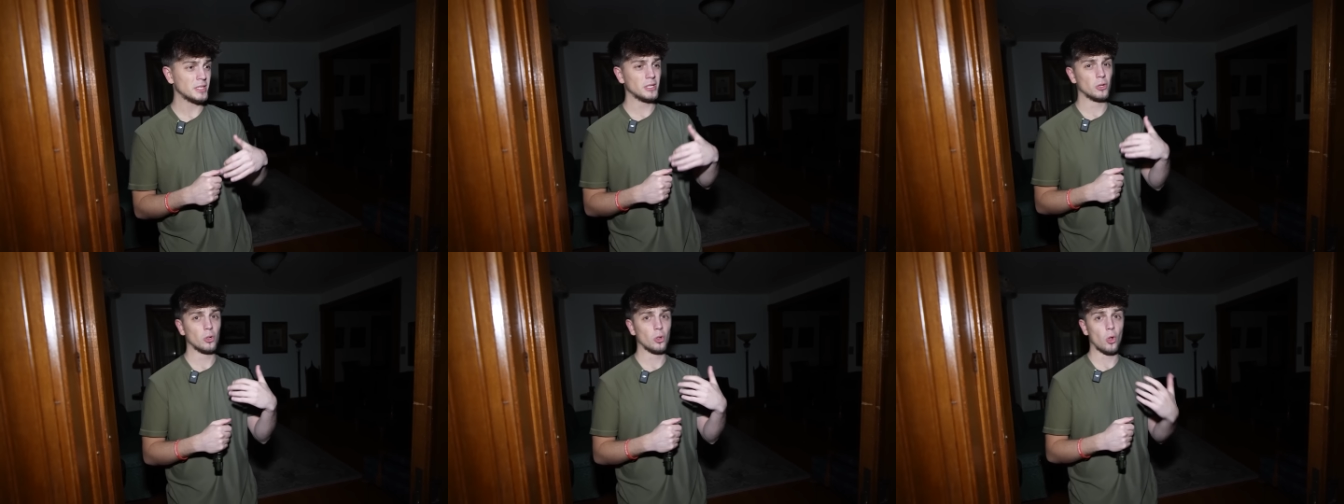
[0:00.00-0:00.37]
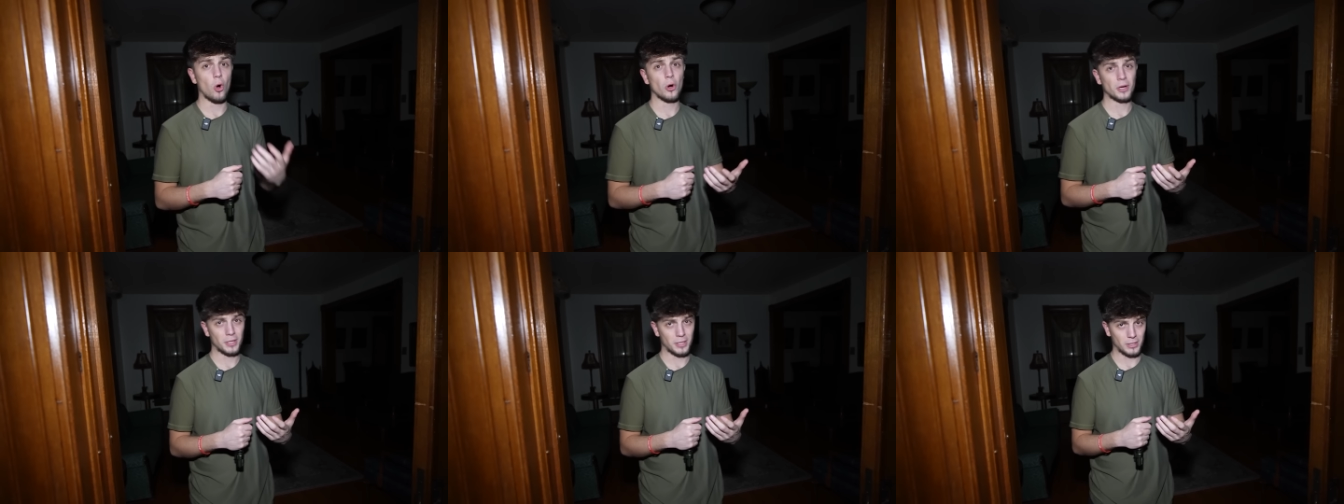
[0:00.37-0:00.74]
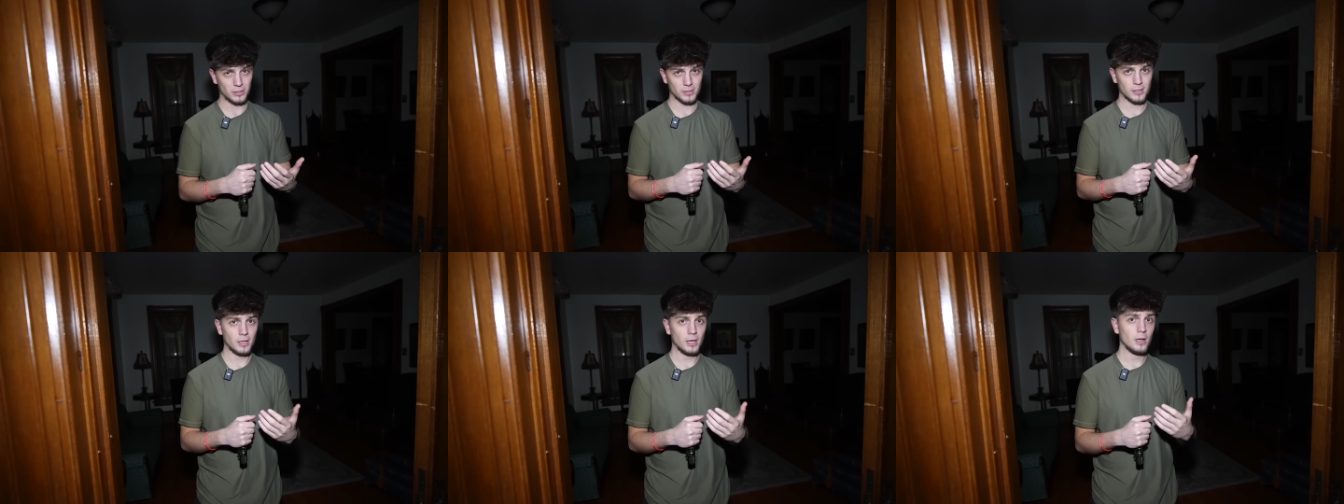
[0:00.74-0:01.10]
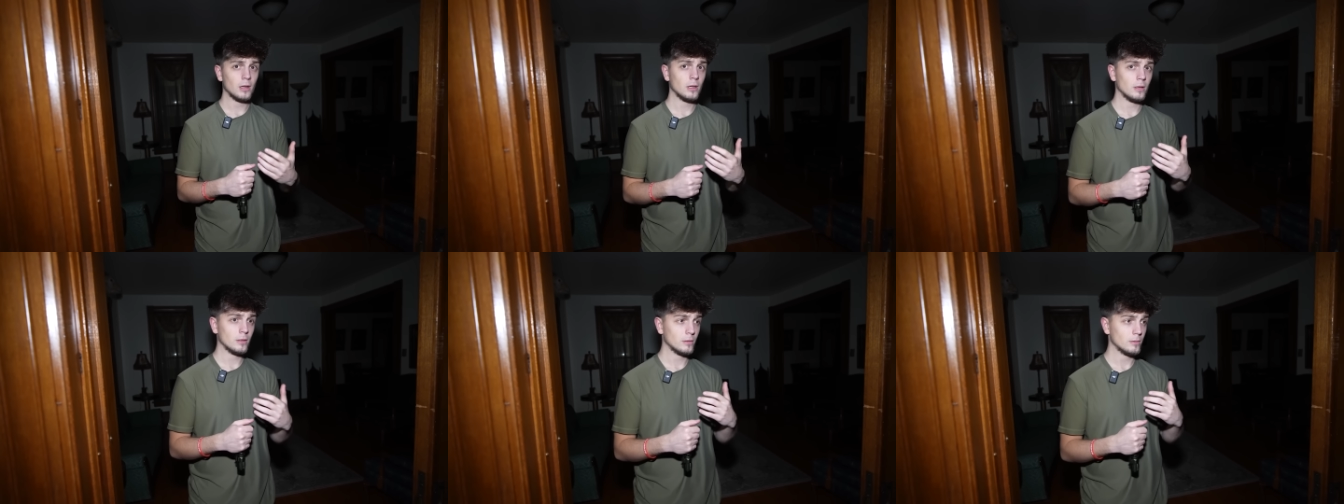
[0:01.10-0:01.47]
the longest
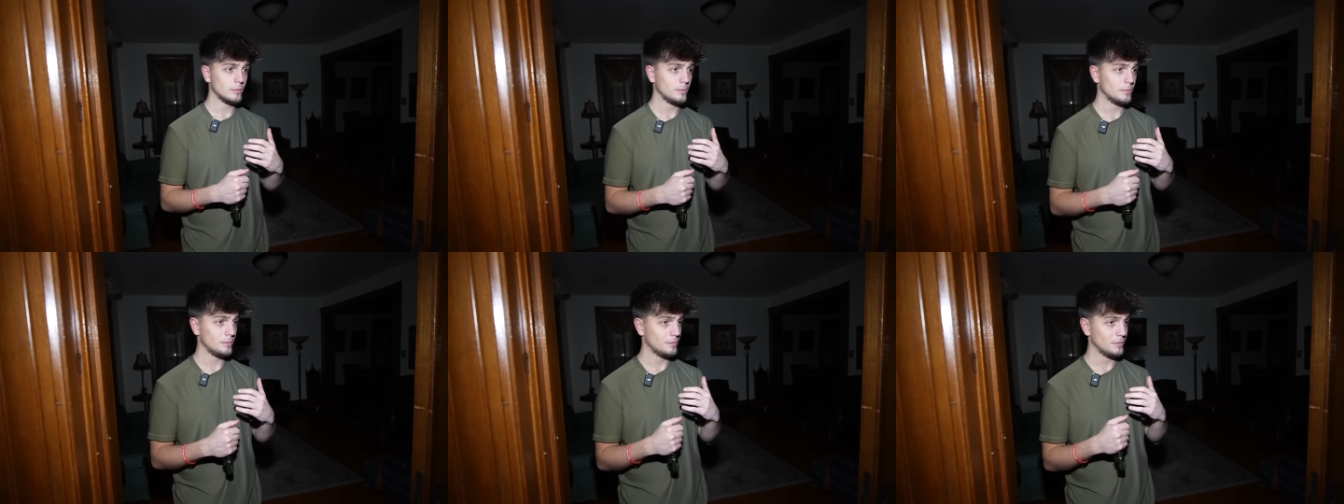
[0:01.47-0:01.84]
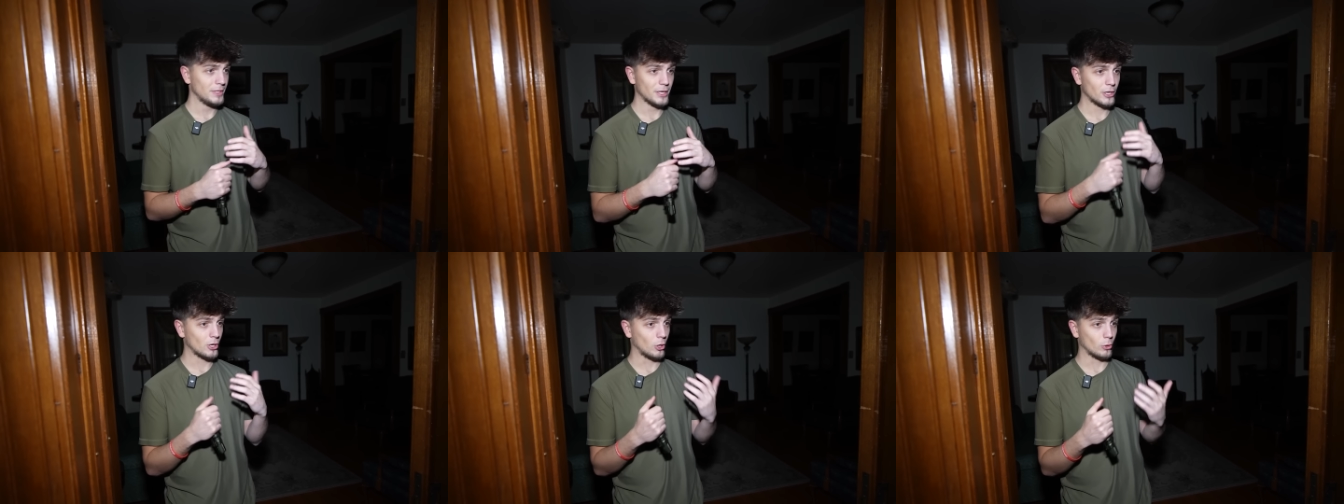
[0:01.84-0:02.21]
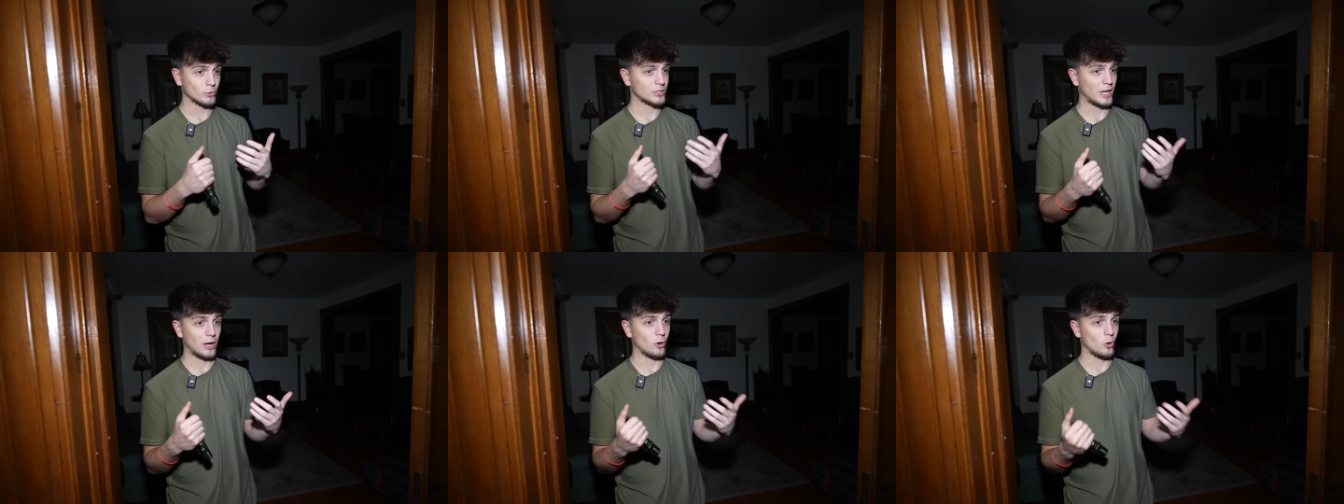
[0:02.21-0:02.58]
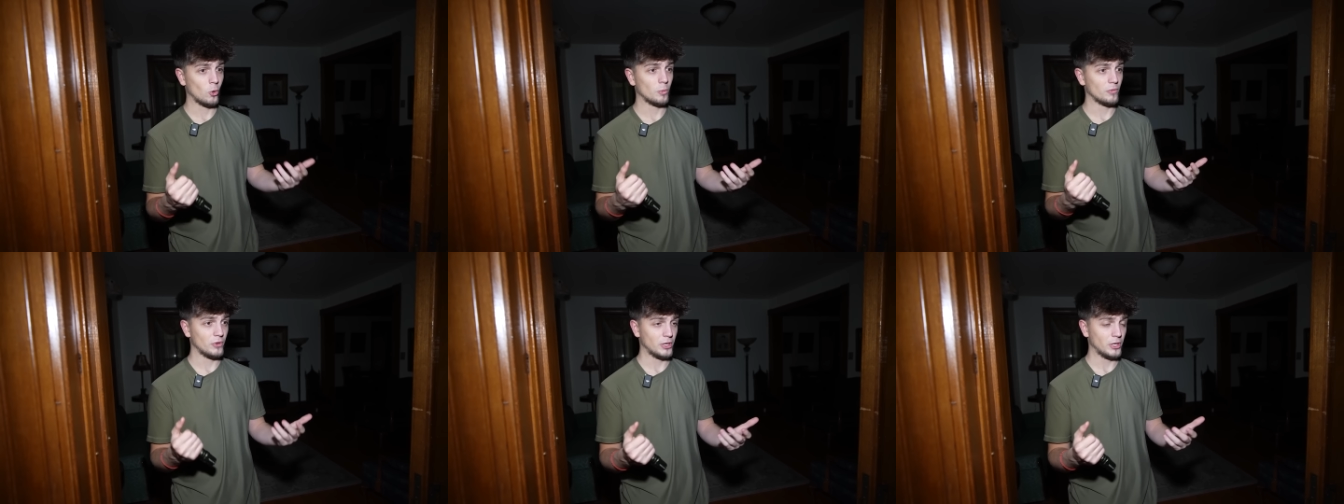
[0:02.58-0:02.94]
Ghosts at
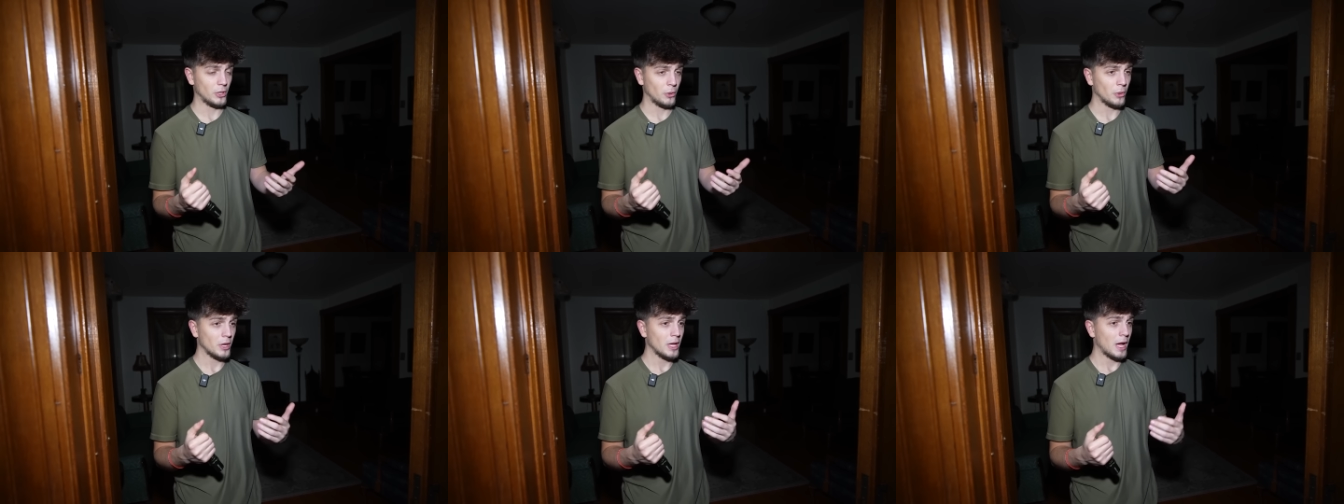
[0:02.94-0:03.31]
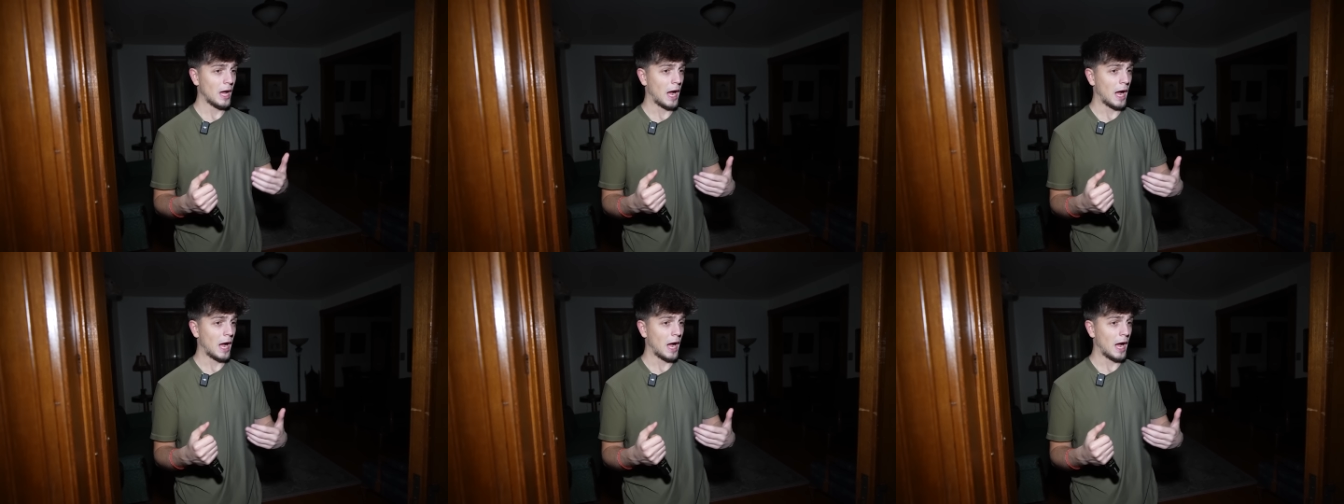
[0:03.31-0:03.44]
Home video.